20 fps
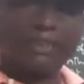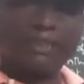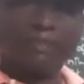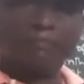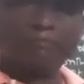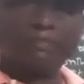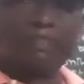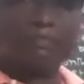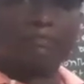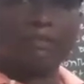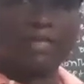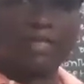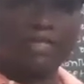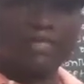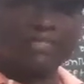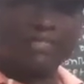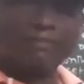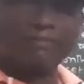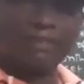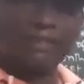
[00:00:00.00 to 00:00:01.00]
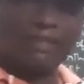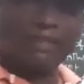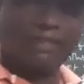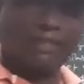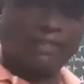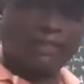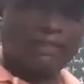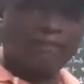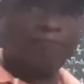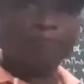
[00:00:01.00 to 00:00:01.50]
observe Rayalaseema
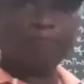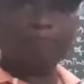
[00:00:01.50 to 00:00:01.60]
area